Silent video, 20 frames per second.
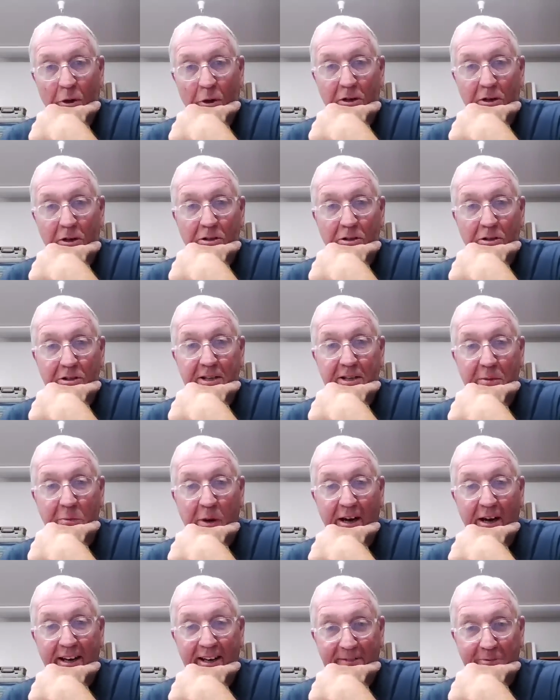We can all
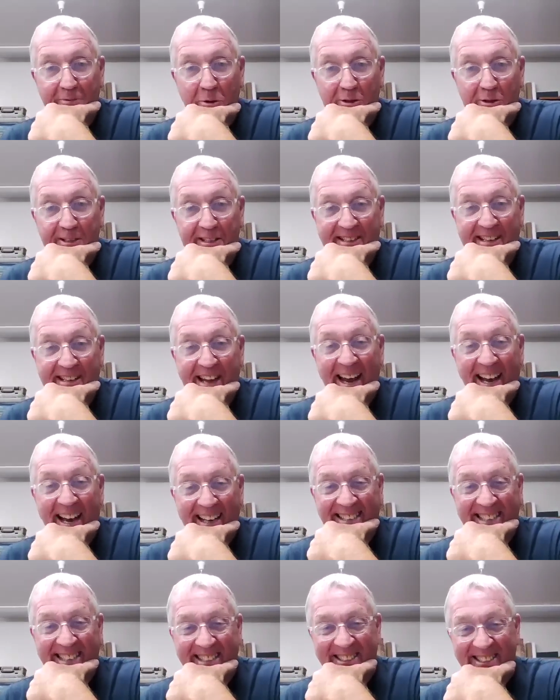stand by and
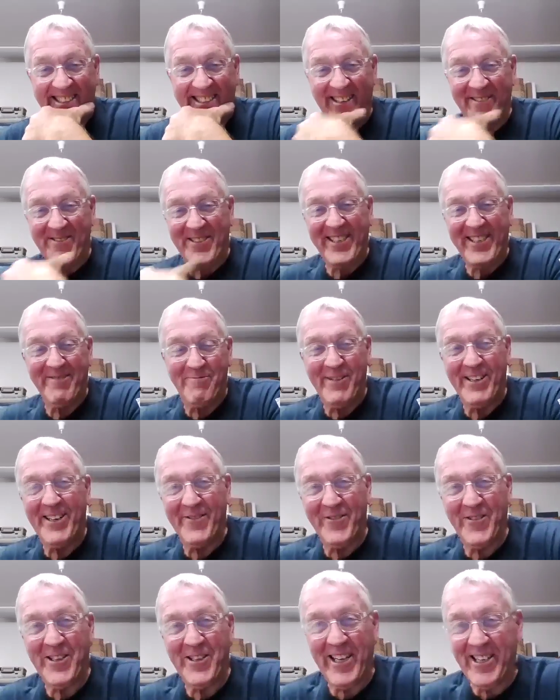multitask or something,
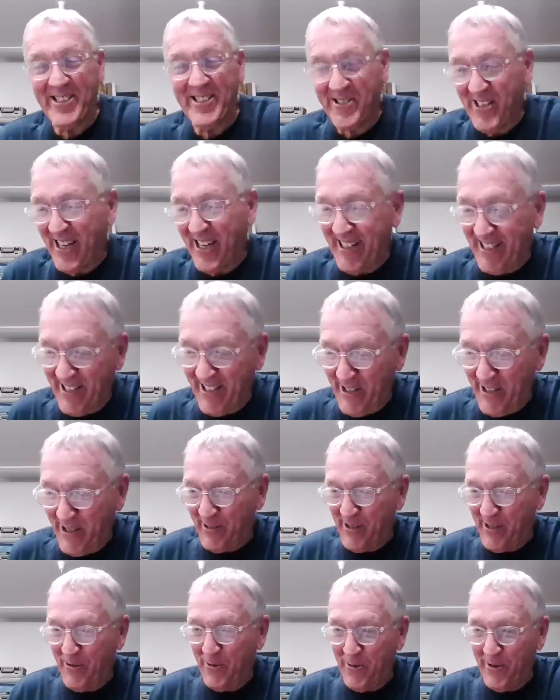but if you guys got to
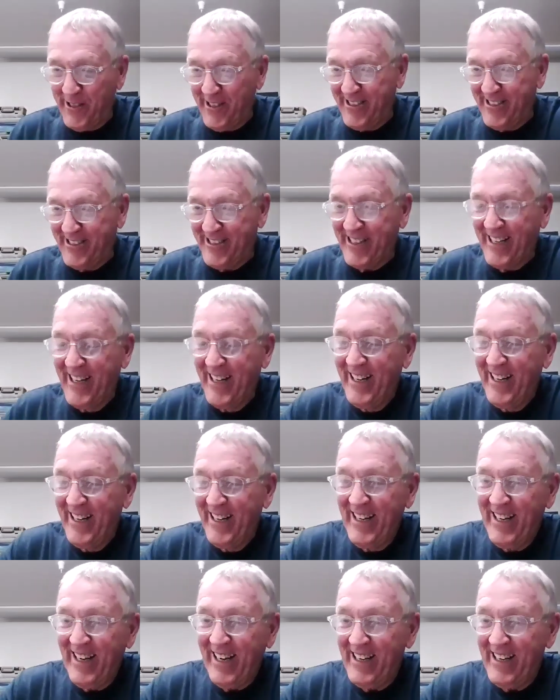go, no worries.
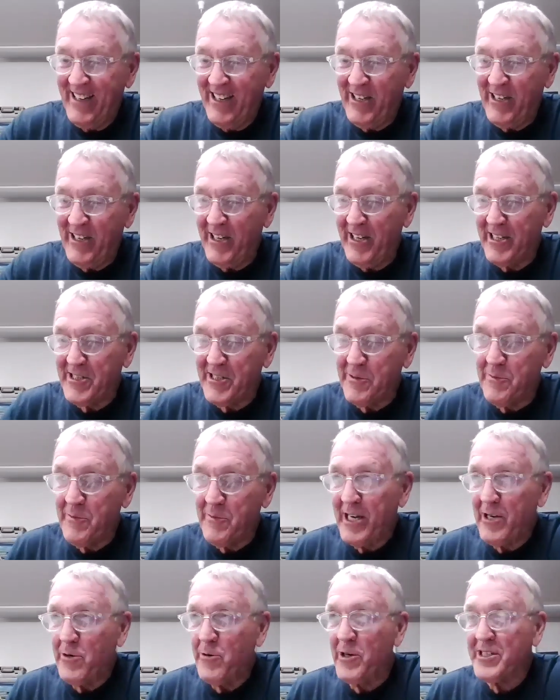I think you
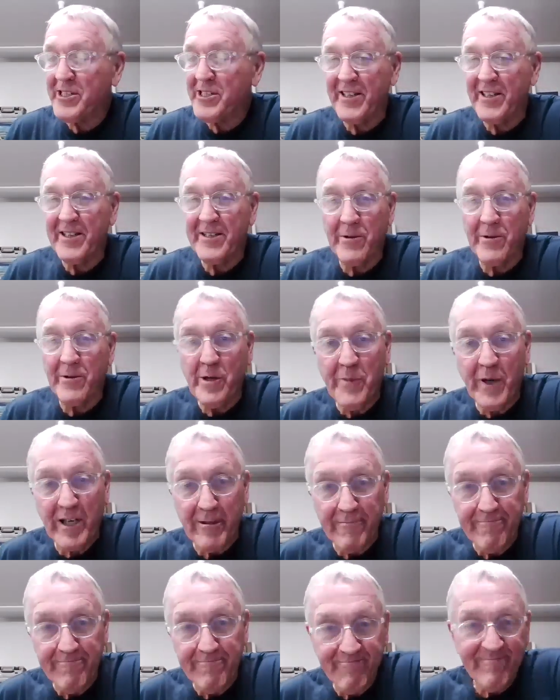answered my question on the
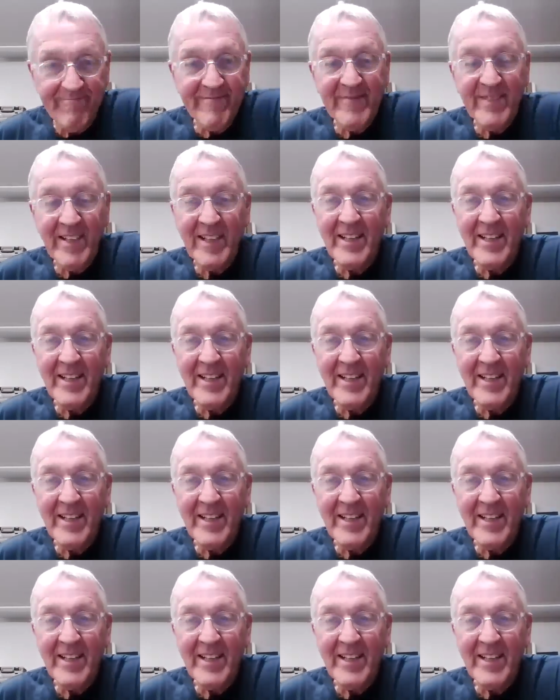rebuttal.